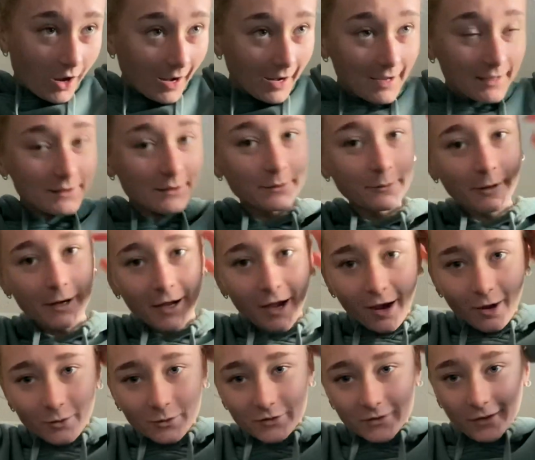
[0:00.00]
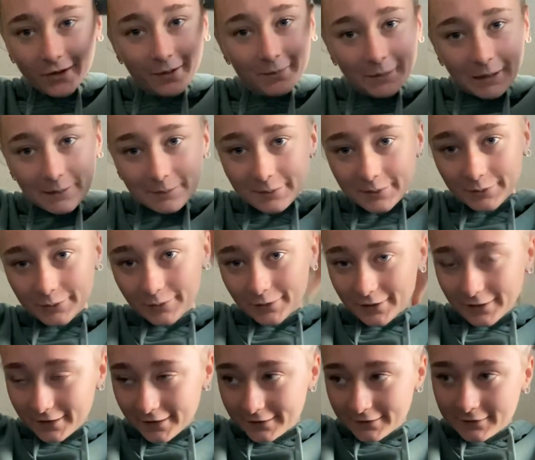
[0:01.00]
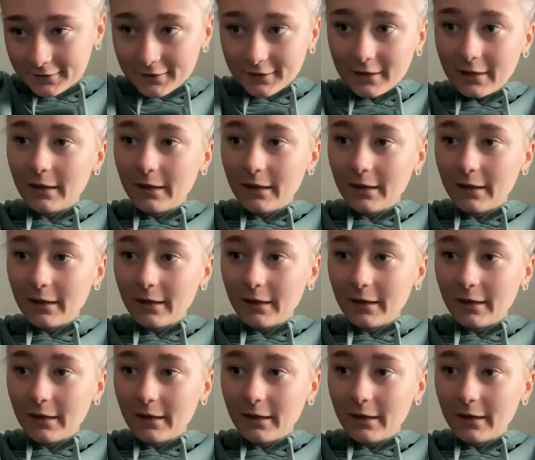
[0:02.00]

I had to wait outside my building.